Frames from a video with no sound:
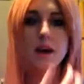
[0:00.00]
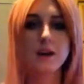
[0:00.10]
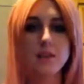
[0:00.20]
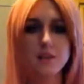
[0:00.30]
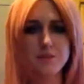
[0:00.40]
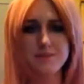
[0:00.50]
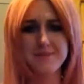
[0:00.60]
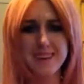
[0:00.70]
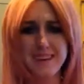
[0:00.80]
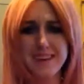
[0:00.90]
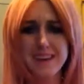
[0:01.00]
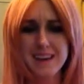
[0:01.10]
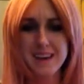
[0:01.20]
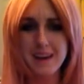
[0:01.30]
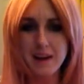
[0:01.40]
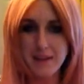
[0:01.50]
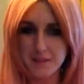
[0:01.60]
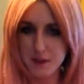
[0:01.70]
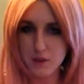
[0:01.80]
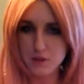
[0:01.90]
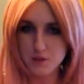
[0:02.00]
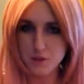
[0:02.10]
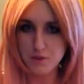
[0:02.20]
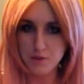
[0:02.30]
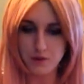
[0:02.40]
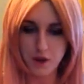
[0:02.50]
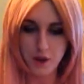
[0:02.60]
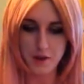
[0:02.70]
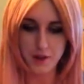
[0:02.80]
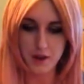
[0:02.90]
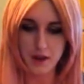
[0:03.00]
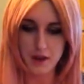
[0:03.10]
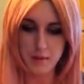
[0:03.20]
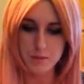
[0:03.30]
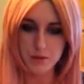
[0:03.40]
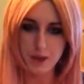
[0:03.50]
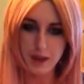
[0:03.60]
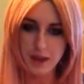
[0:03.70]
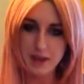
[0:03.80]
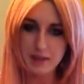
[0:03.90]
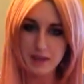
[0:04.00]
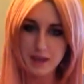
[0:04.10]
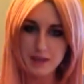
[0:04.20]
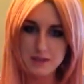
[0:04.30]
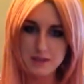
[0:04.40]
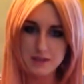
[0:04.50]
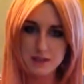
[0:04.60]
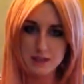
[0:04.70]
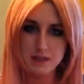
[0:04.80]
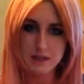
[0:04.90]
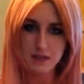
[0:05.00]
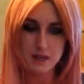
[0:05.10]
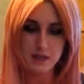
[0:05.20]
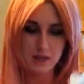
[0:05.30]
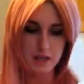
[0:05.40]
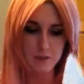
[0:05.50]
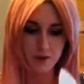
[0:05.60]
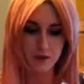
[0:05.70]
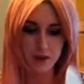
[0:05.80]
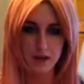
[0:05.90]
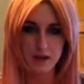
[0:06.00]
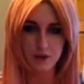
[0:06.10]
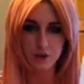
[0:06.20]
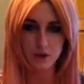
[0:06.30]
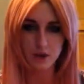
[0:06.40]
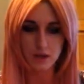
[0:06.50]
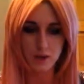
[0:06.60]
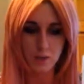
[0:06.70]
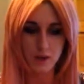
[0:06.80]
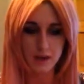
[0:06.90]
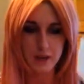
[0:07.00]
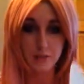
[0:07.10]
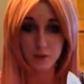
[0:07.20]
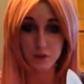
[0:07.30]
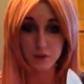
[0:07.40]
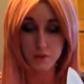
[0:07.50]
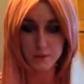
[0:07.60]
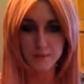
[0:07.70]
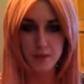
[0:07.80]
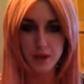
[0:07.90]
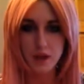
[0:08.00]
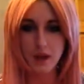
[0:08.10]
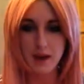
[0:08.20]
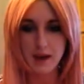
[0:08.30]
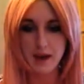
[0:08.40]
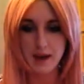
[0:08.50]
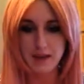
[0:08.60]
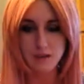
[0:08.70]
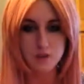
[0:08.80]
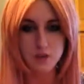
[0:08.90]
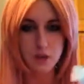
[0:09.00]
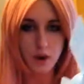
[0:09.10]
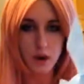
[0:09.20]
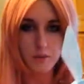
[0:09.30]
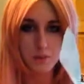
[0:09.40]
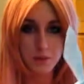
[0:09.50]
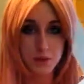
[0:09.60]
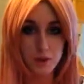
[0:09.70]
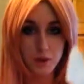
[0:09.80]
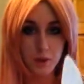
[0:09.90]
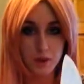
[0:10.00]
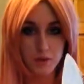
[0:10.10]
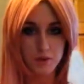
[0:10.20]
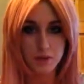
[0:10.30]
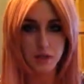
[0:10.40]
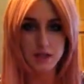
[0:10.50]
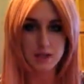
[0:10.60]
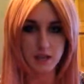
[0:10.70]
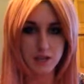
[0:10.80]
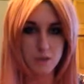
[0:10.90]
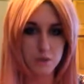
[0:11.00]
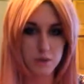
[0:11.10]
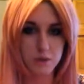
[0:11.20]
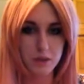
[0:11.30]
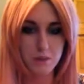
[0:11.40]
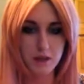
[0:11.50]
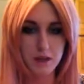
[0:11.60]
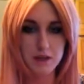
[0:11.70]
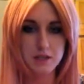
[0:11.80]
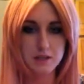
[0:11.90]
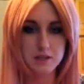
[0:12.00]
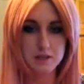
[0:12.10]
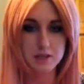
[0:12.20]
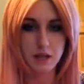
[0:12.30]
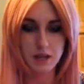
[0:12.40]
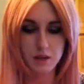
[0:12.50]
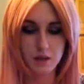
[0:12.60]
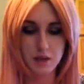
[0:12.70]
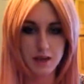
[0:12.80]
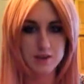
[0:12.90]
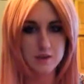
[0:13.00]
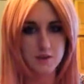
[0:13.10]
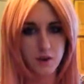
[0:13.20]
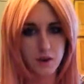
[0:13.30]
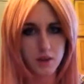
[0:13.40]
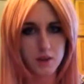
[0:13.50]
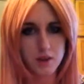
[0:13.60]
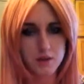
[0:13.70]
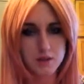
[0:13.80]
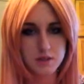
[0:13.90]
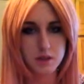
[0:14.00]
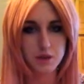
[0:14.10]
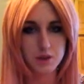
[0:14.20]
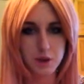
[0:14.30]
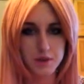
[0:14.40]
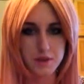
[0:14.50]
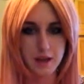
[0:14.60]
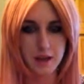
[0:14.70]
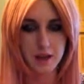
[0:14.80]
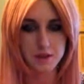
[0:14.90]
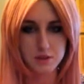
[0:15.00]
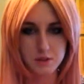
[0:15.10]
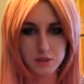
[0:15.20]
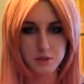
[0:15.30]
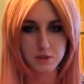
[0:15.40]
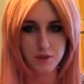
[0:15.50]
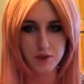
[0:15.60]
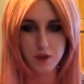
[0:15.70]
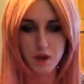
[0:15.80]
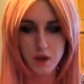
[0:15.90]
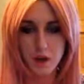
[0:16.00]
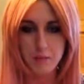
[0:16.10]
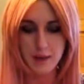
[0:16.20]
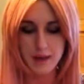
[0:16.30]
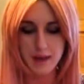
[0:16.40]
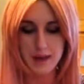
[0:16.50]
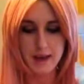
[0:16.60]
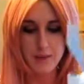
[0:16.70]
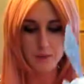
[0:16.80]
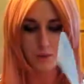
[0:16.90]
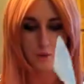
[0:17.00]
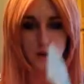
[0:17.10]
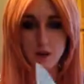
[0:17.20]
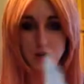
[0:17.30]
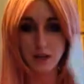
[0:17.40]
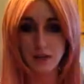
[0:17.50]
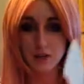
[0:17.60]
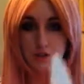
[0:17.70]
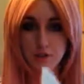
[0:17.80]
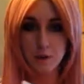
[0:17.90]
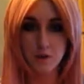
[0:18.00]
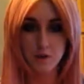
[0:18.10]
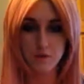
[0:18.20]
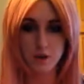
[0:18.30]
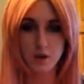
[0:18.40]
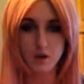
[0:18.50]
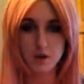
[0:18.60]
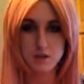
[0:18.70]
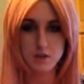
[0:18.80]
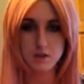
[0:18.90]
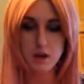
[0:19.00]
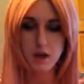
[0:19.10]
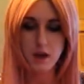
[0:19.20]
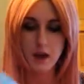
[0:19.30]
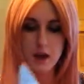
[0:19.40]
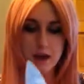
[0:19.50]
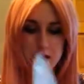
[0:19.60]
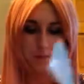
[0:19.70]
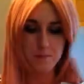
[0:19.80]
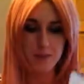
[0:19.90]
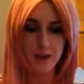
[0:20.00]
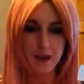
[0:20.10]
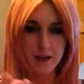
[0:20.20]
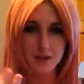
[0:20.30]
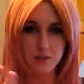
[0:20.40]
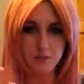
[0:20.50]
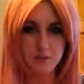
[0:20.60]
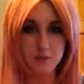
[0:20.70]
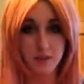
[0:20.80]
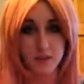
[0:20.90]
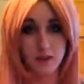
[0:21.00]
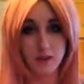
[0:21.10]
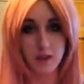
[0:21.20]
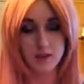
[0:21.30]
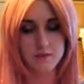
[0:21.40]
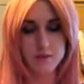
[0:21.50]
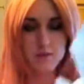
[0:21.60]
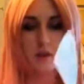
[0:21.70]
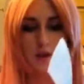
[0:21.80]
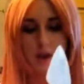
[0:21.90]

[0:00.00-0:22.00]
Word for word: Uh, they're like at the dollar store for a dollar. Um, they're the hand lights that come in red, green, white, and blue. Uh, I usually grab the blue and white one and take them with me because they don't last very long. So throughout the day I'll switch them over. But uh, I put one on each of my middle fingers um, they hide underneath my link gloves.